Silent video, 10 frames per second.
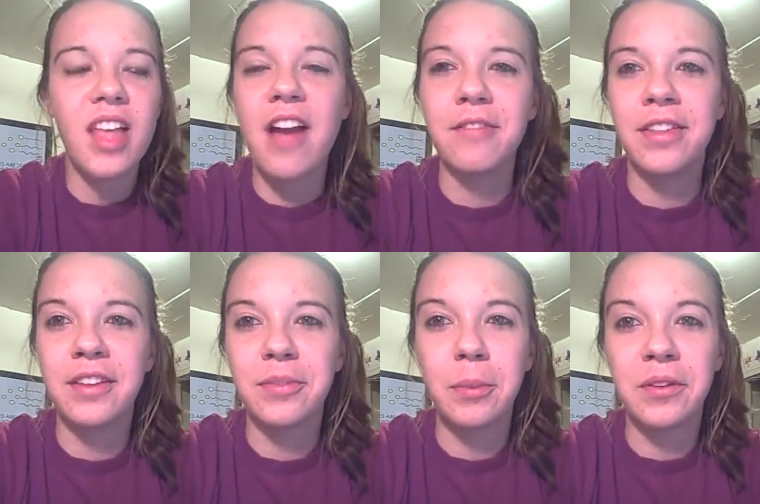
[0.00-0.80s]

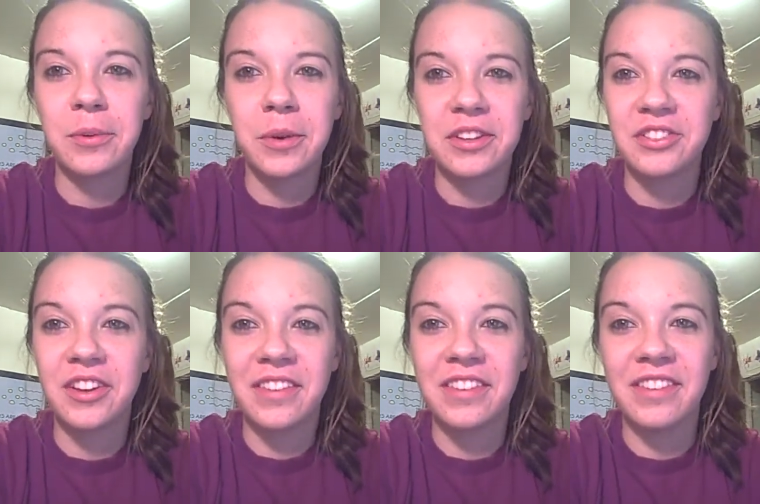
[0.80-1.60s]
everything's put into
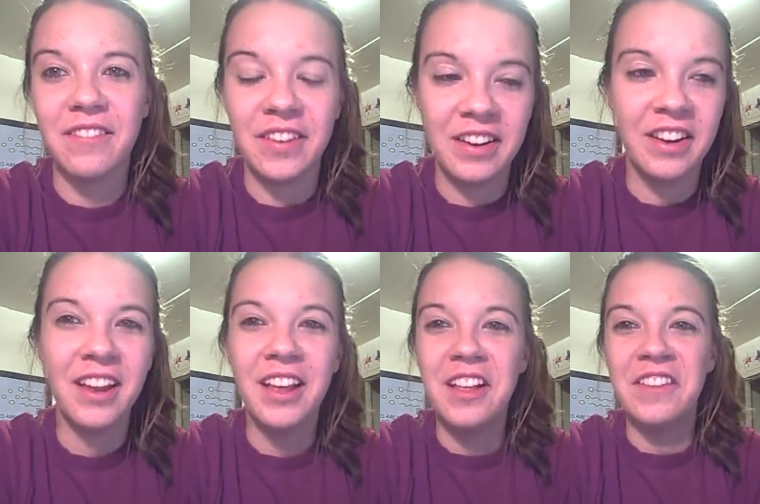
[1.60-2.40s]
question at the seven,
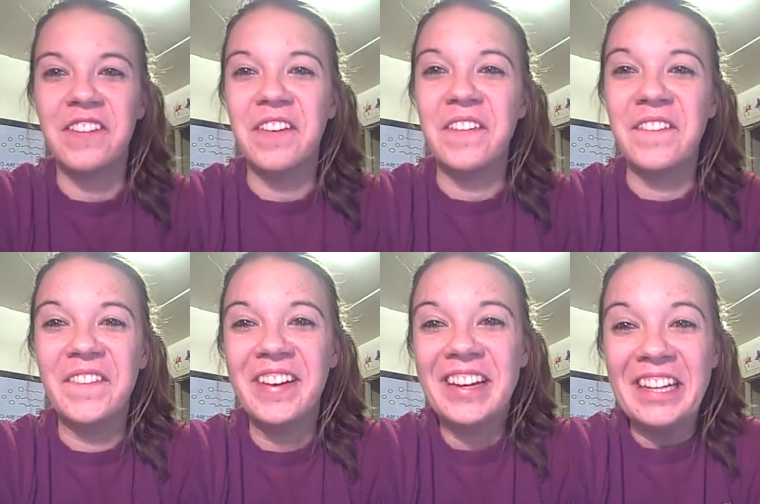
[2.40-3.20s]
so